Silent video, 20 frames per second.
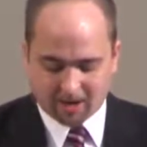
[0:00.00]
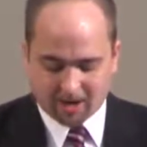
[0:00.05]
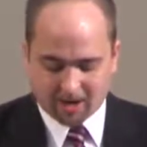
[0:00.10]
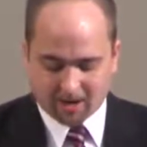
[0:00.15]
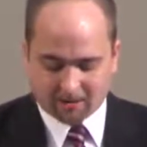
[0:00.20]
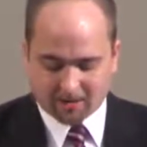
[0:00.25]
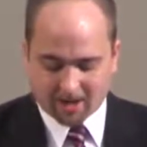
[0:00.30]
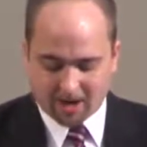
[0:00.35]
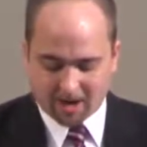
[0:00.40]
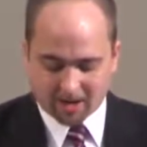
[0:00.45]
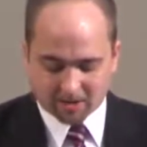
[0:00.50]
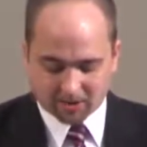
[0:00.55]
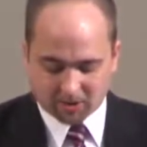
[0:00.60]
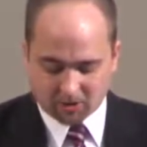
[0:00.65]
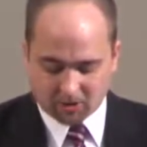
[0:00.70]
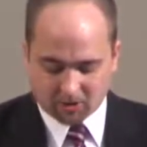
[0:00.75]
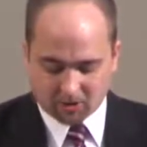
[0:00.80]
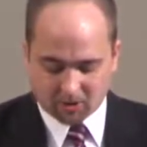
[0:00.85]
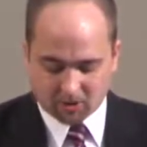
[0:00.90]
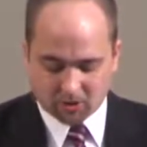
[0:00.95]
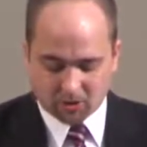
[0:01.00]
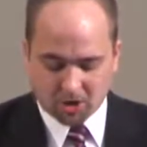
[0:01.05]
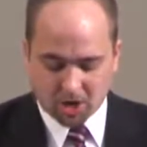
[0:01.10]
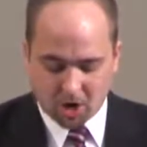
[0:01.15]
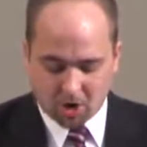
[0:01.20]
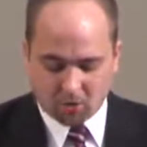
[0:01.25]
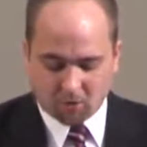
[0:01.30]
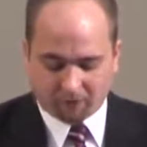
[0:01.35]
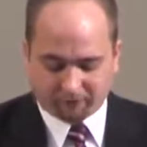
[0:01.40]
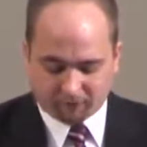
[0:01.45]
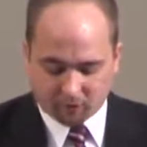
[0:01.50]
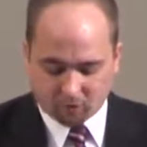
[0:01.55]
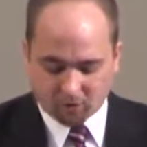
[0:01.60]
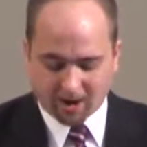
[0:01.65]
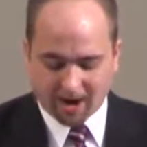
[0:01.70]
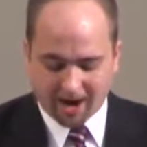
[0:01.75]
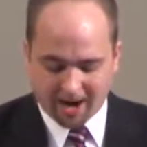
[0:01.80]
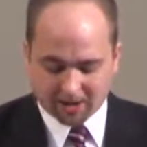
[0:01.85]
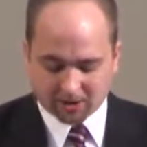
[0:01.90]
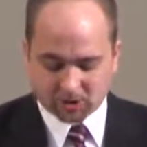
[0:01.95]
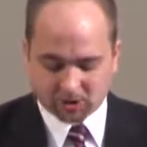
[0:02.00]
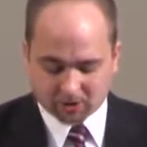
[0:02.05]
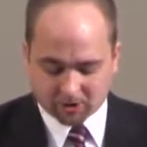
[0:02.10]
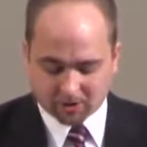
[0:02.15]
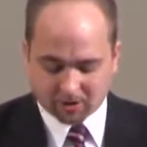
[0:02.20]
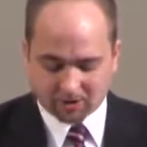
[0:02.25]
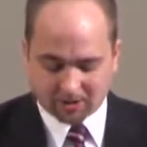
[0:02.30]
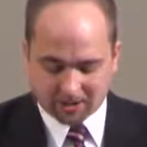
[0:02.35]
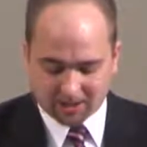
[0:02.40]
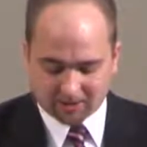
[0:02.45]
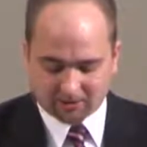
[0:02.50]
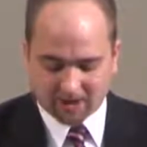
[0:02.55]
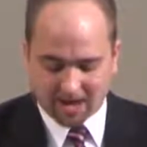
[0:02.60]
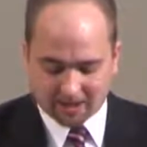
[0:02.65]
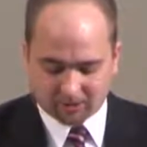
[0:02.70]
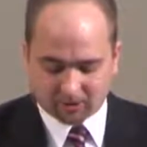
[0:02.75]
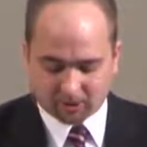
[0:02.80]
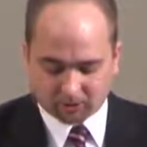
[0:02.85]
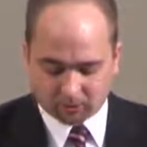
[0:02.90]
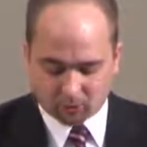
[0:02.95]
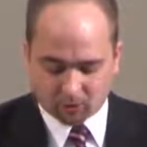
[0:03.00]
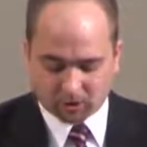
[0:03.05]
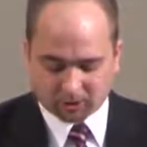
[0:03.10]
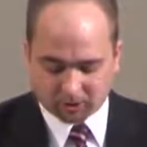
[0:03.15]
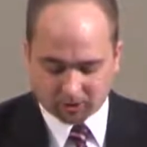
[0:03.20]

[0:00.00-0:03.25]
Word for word: and they unto you, know for a certainty that the Lord